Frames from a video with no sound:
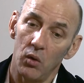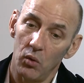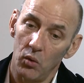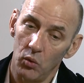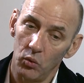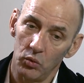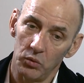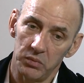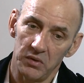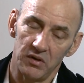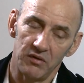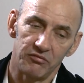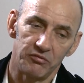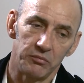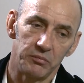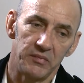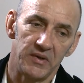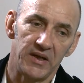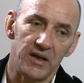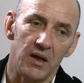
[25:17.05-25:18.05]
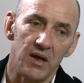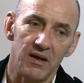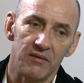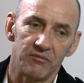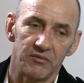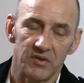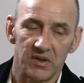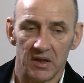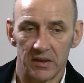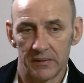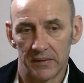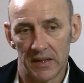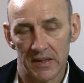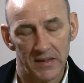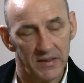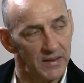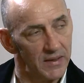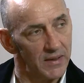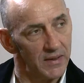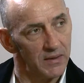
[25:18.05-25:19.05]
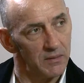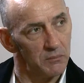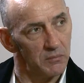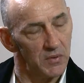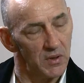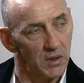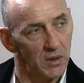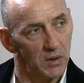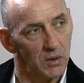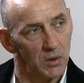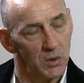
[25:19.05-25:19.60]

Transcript: all apart from me, I haven't done that yet. But,